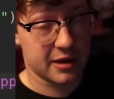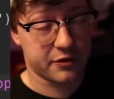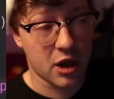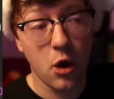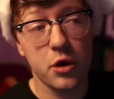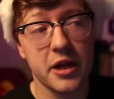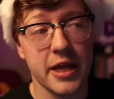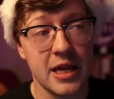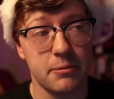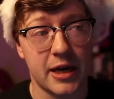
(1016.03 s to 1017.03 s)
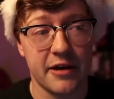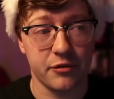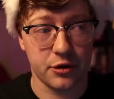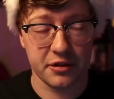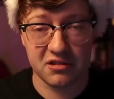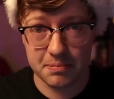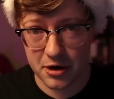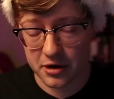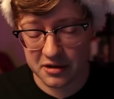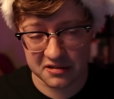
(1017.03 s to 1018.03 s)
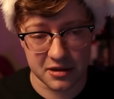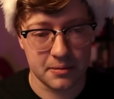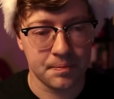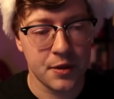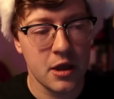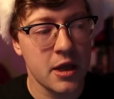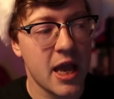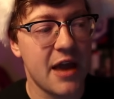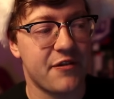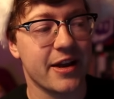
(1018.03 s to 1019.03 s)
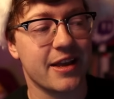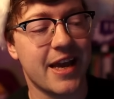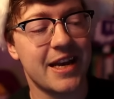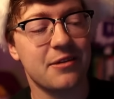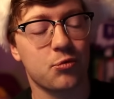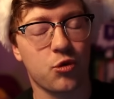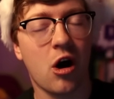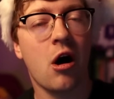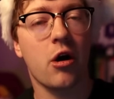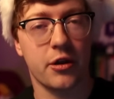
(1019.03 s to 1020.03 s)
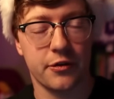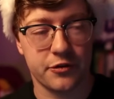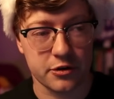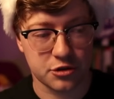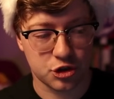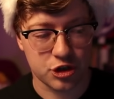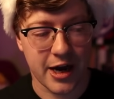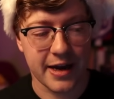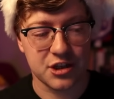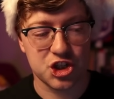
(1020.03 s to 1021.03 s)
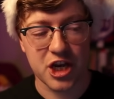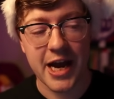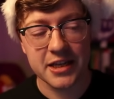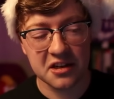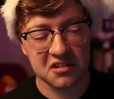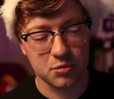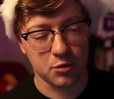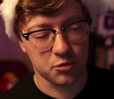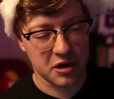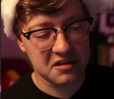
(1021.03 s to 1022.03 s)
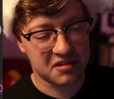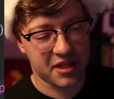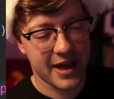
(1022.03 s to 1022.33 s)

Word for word: that I've coded in but have little experience in. If I get it wrong on the first try, chat gets to erase